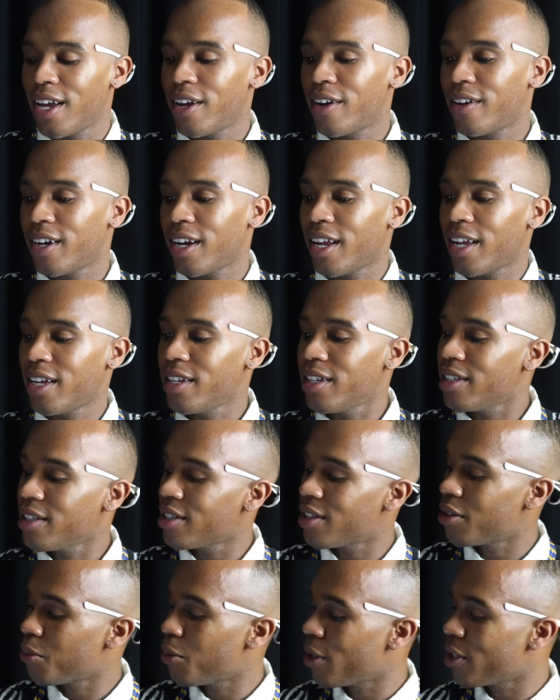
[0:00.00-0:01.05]
Here it is.
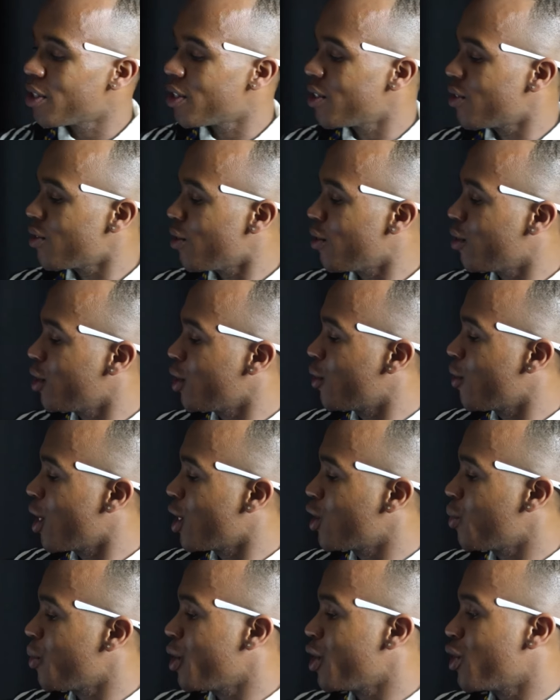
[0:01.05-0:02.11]
The President's Early
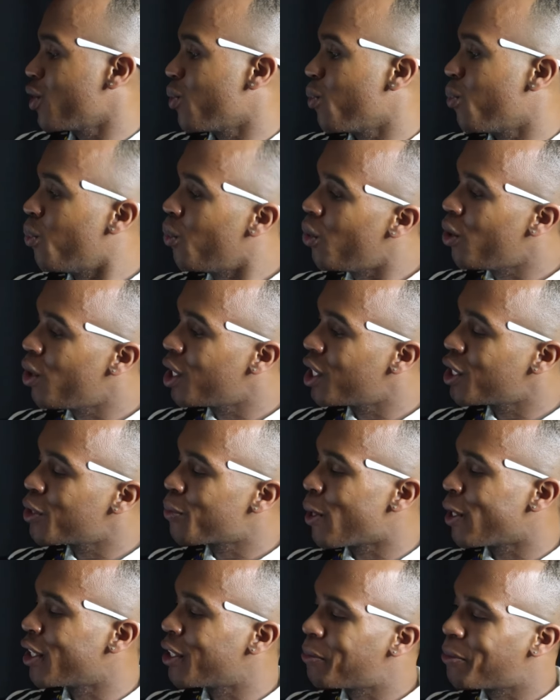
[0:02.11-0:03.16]
Graduation Award is
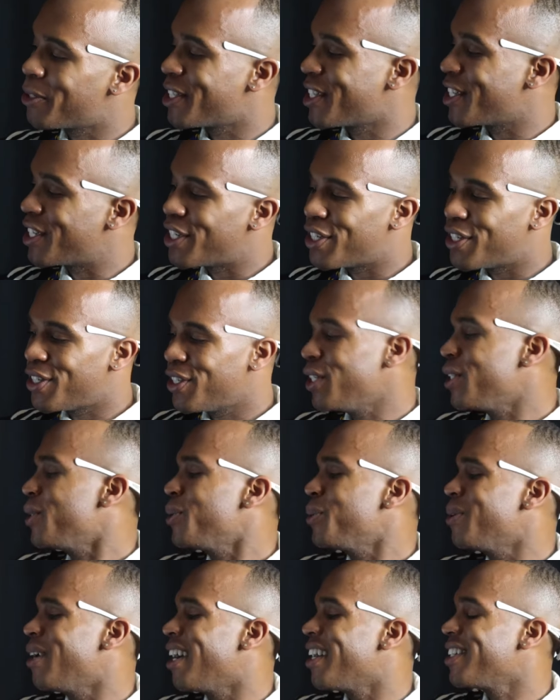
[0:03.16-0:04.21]
proudly presented
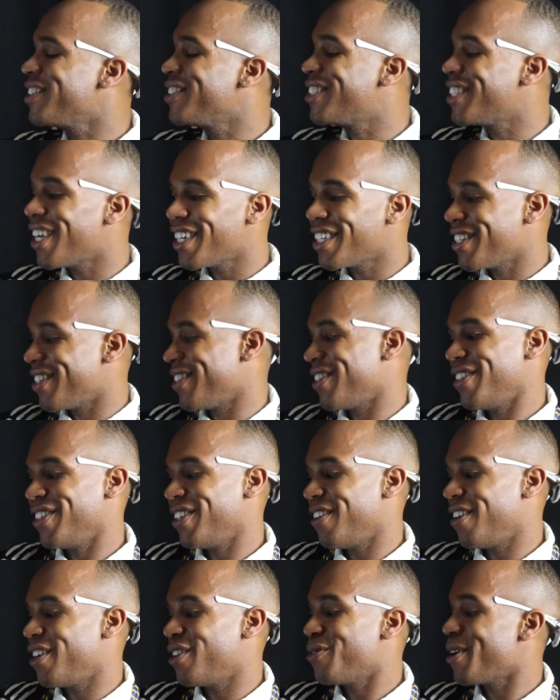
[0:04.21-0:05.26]
to Jadin
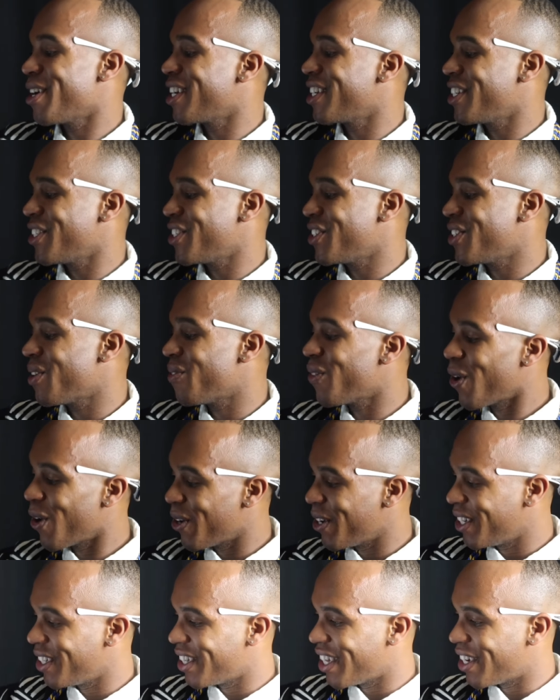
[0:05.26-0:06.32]
Turner in recognition of
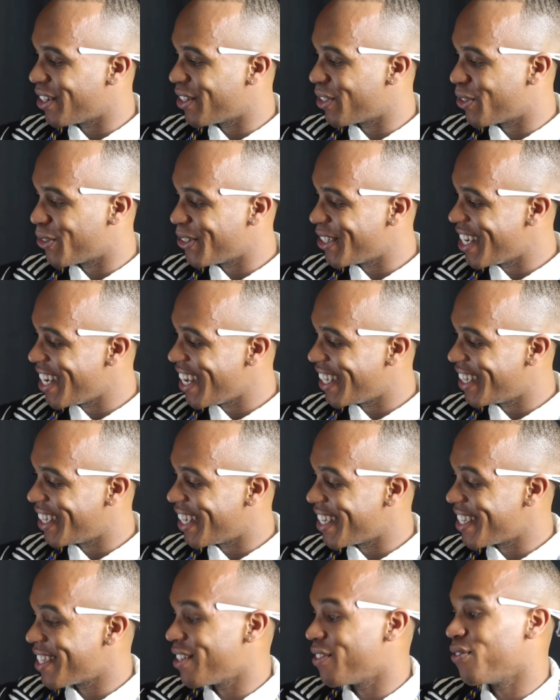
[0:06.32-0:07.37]
earning their degree in
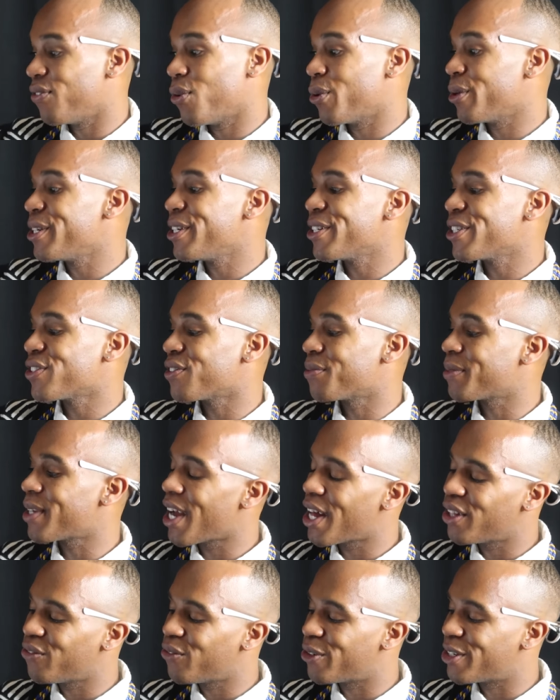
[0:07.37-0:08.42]
less than 4 years from
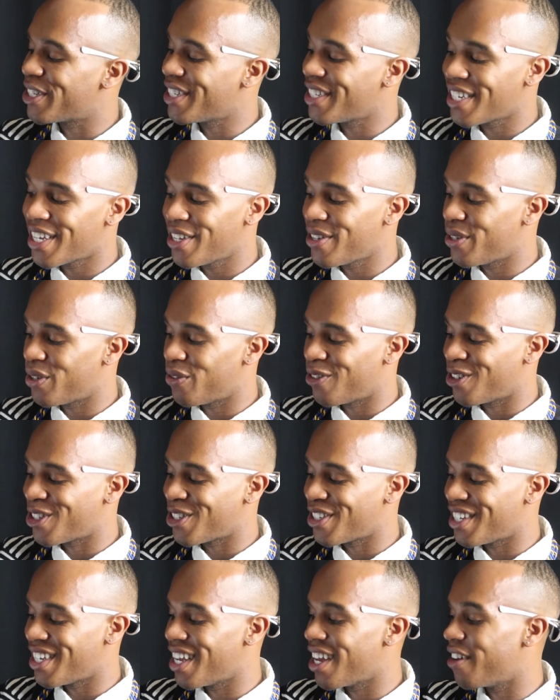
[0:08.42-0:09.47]
California State
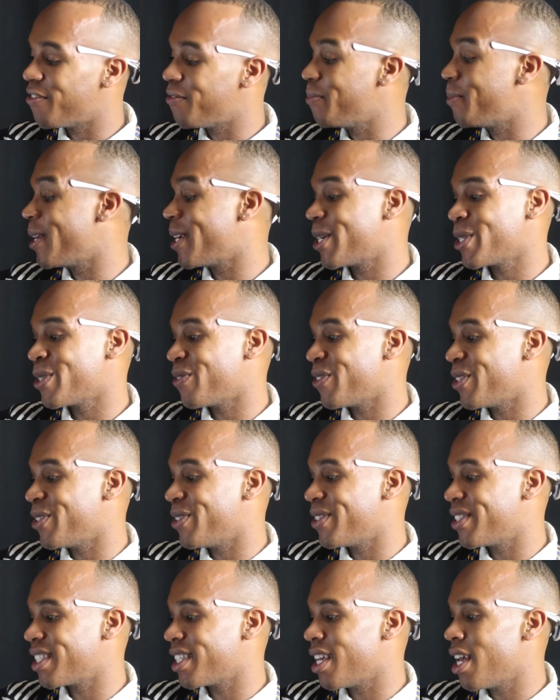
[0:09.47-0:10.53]
University of
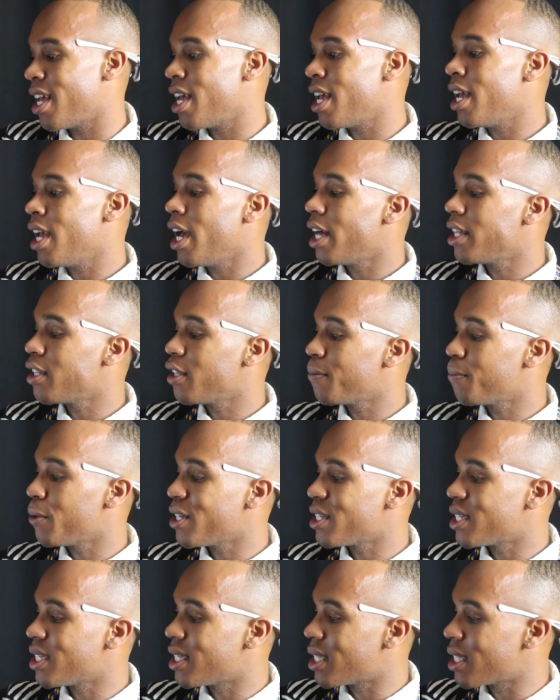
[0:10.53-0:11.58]
Bakersfield. And then
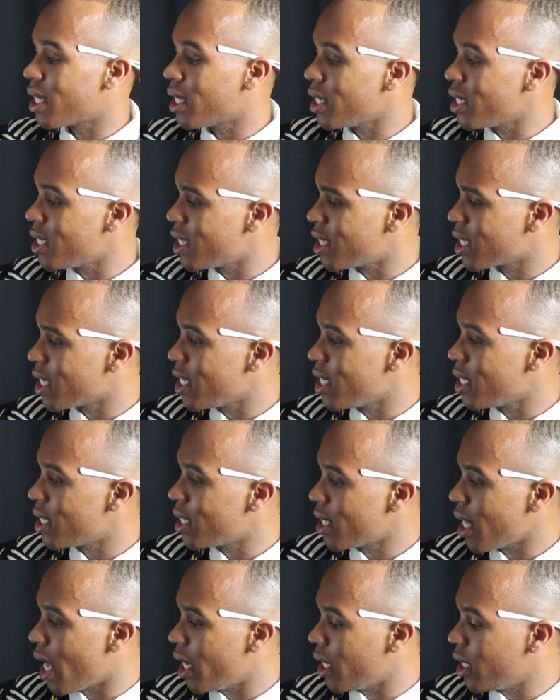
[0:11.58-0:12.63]
President Zelensky
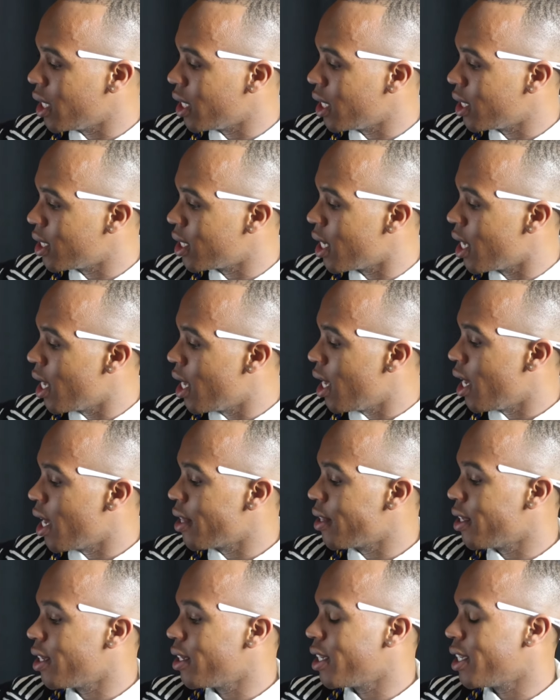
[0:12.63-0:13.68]
signed it. And
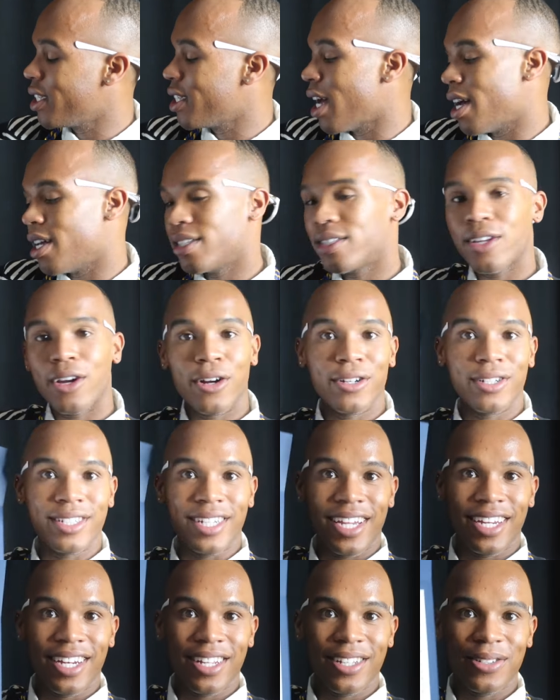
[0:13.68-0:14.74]
then it has our
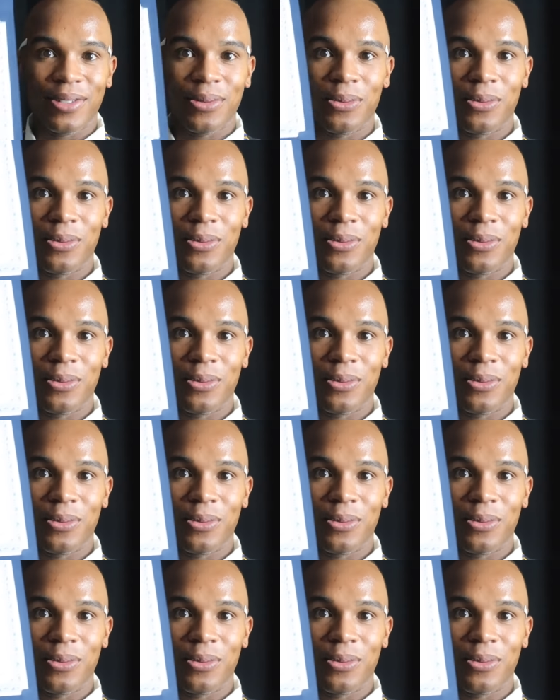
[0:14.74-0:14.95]
date as